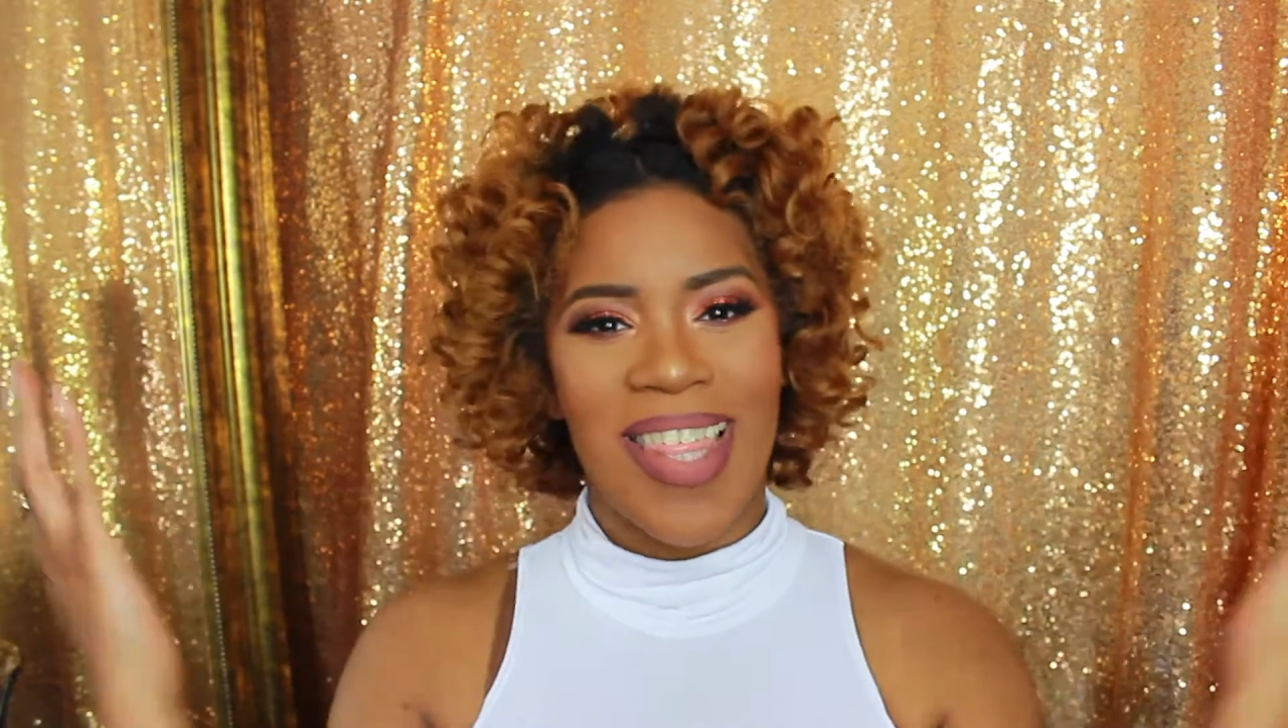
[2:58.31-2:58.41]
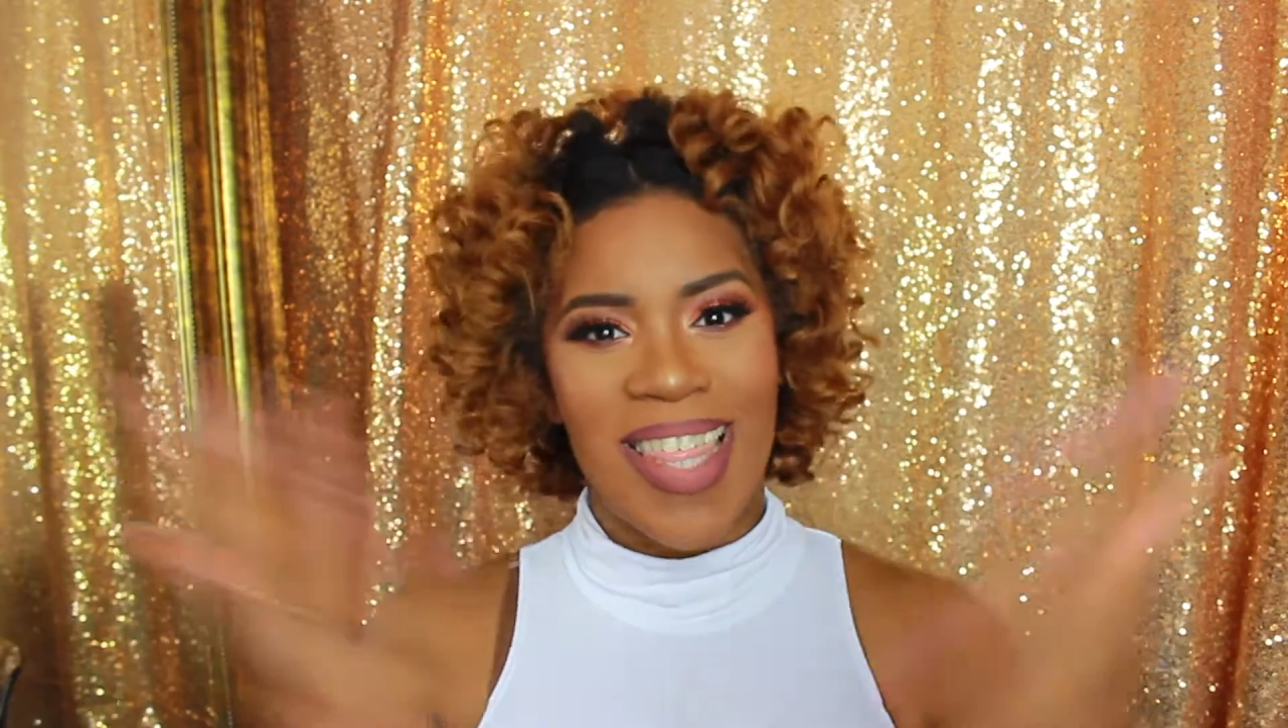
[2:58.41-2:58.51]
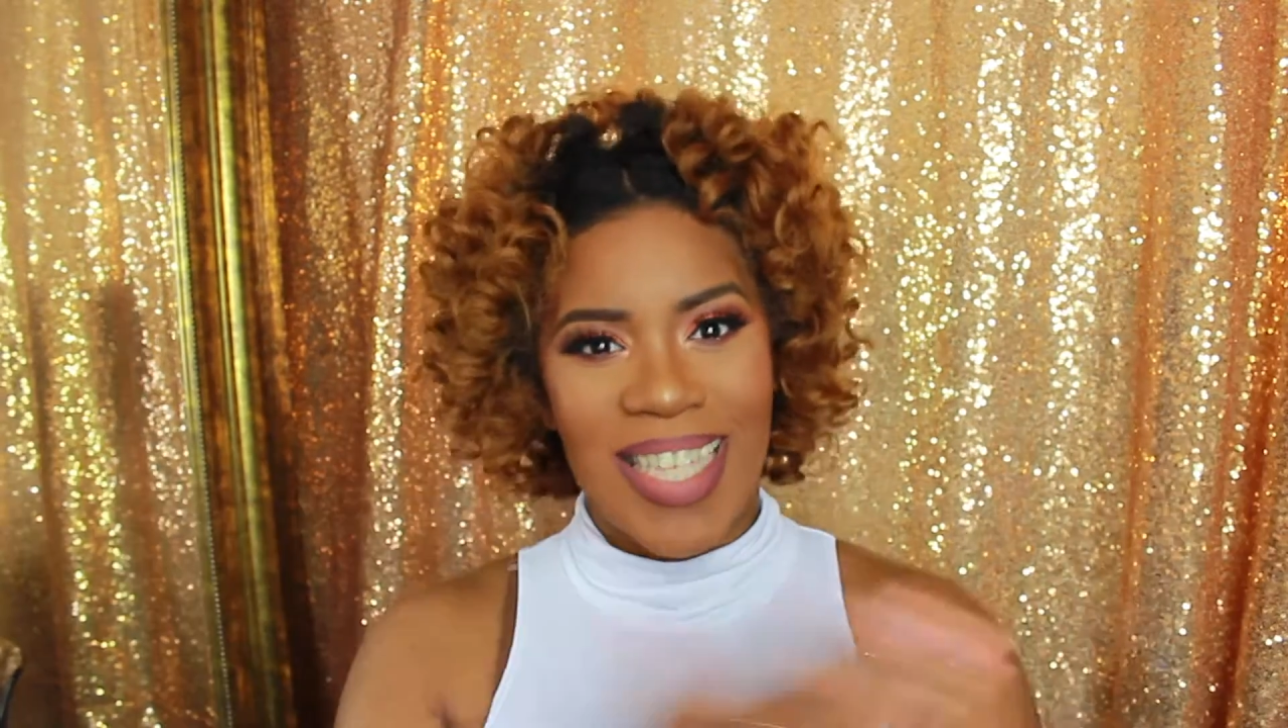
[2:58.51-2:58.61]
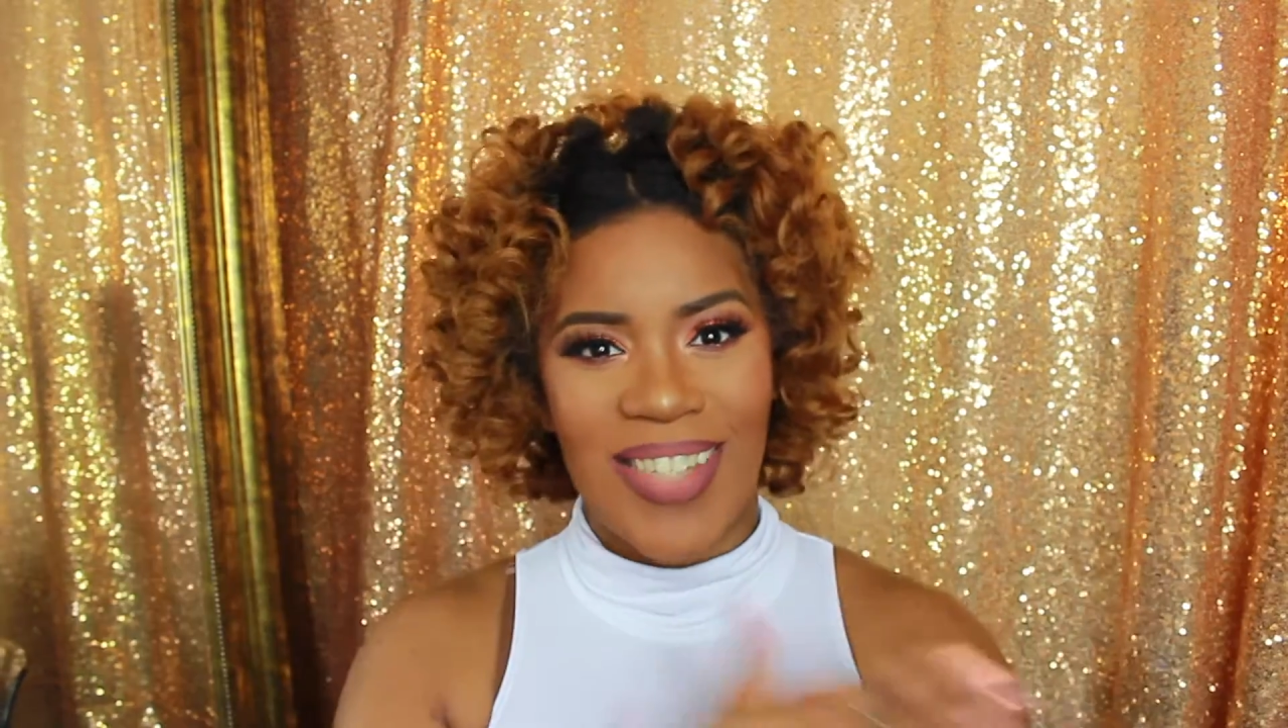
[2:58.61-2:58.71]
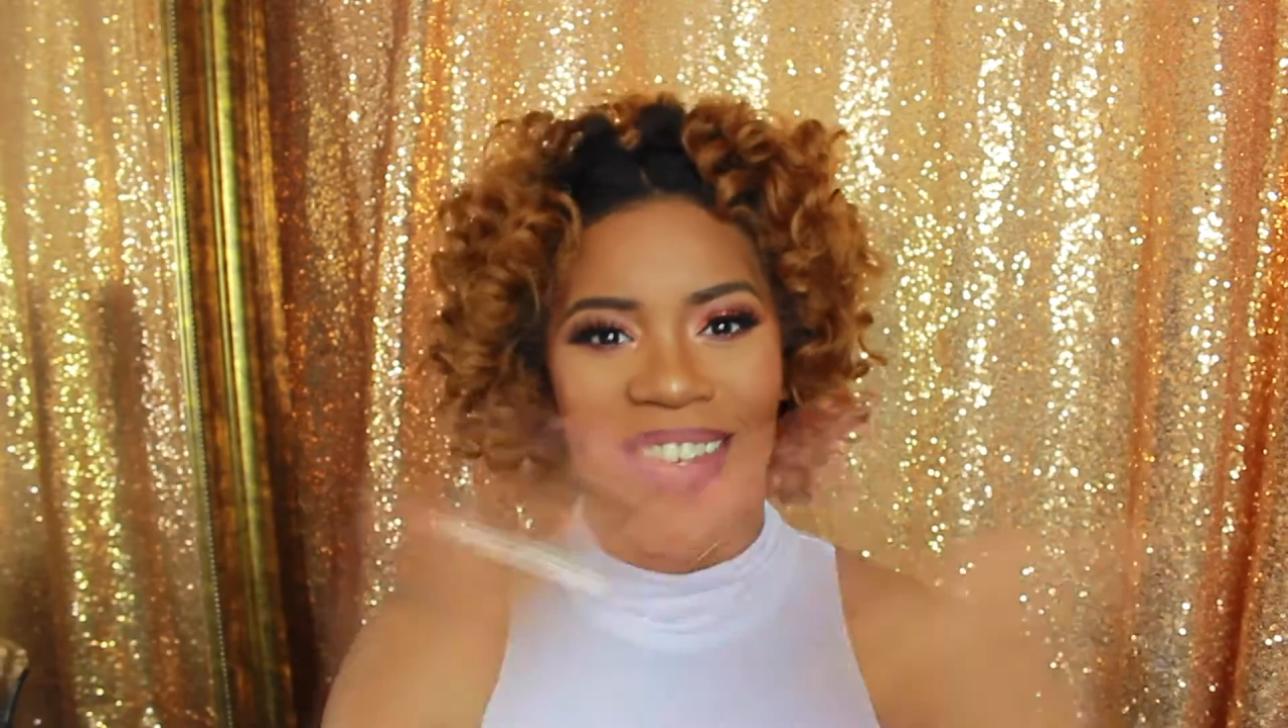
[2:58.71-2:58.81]

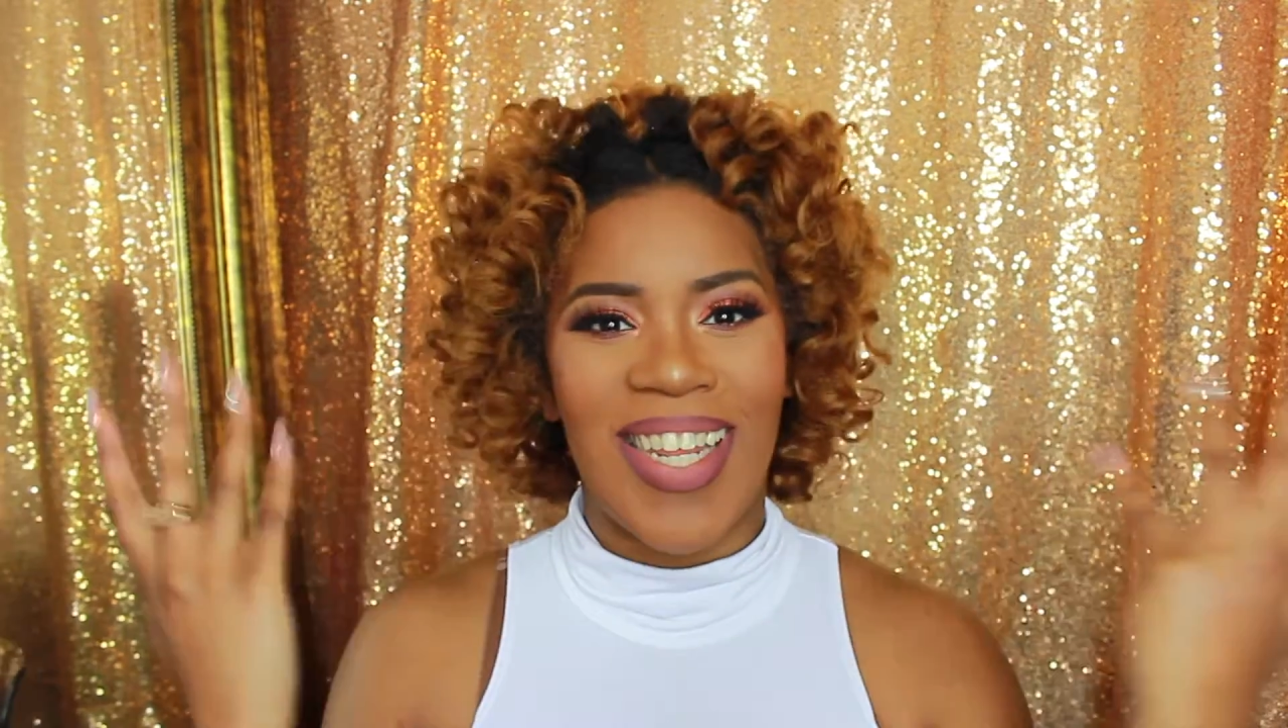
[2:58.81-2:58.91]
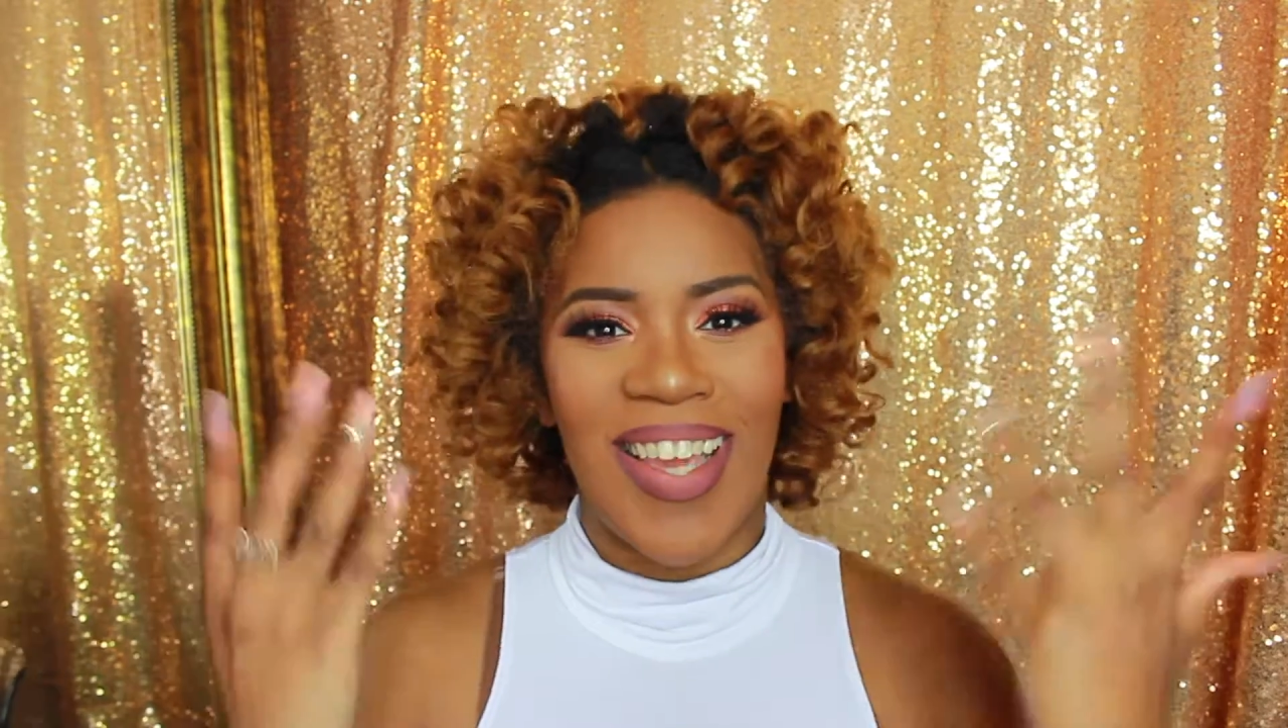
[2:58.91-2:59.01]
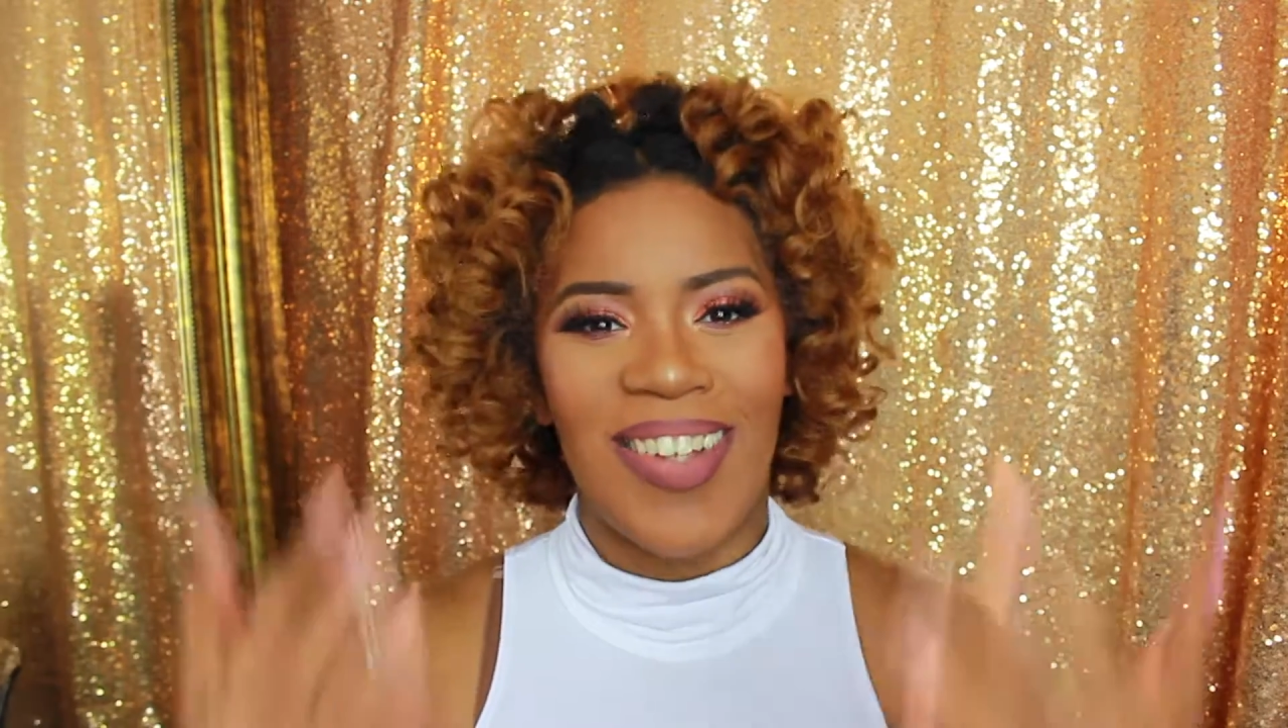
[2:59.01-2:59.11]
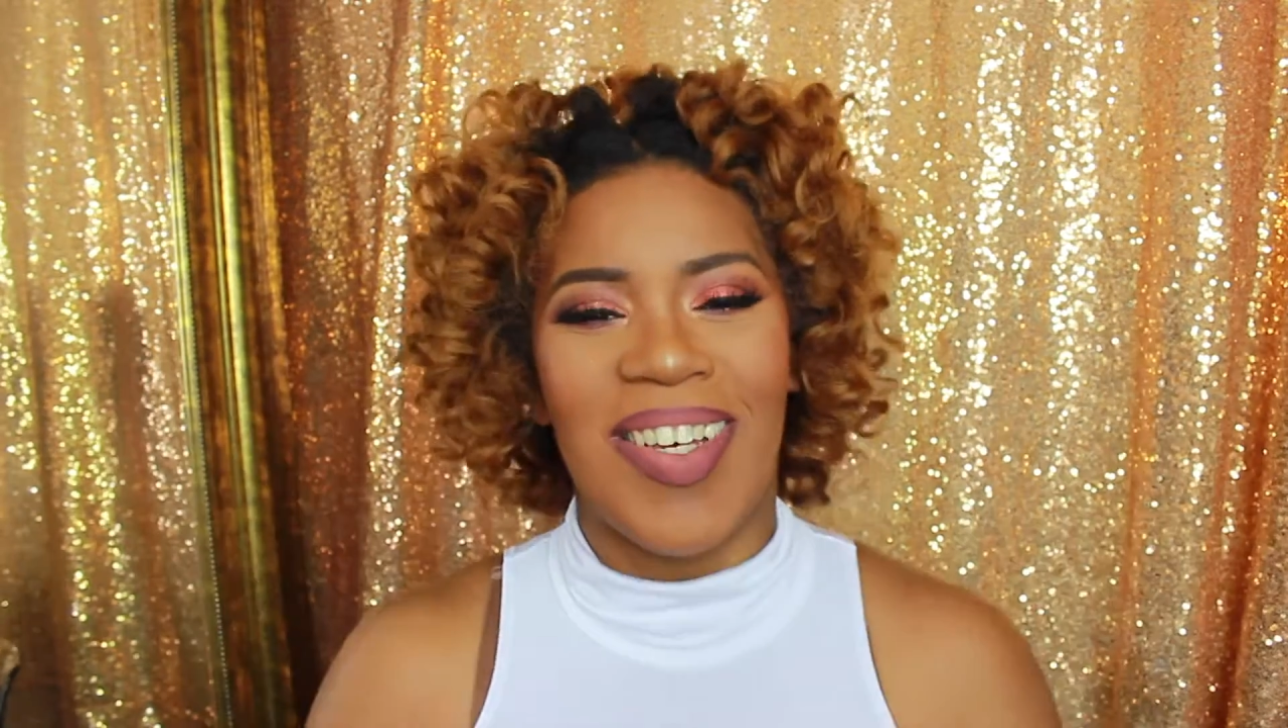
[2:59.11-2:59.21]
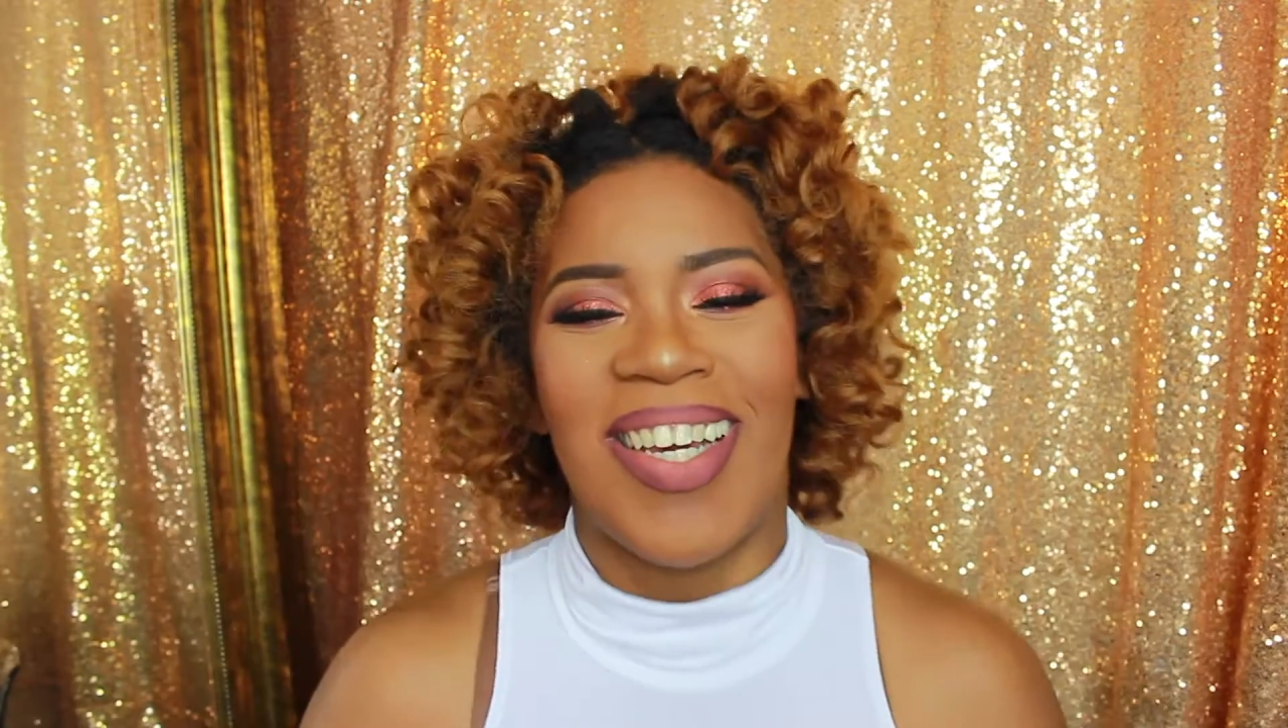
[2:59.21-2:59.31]
this
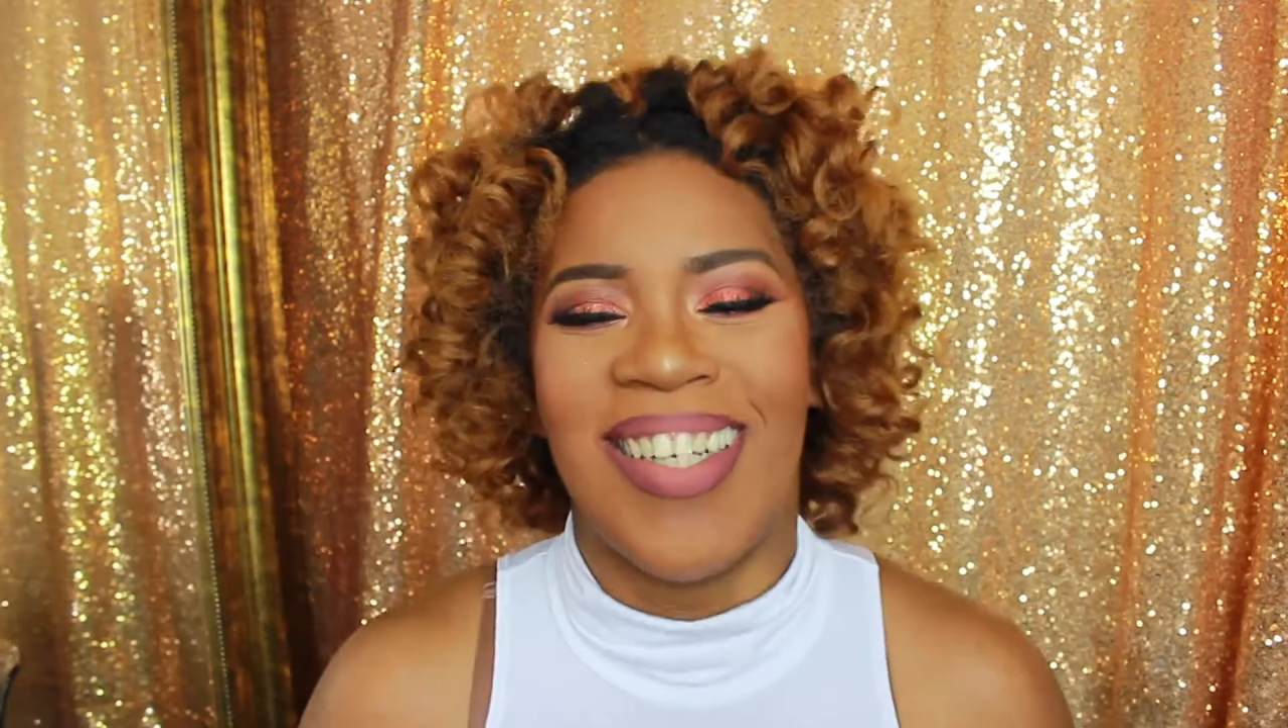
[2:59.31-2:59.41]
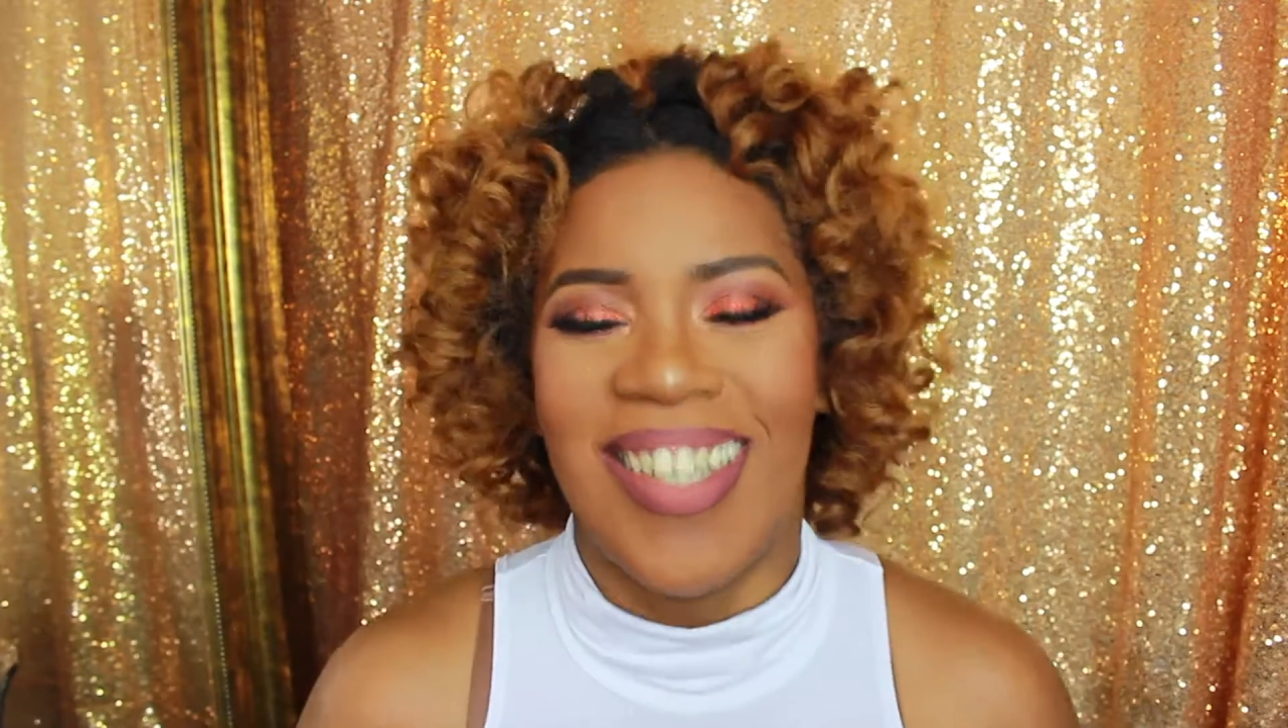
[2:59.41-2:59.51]
video.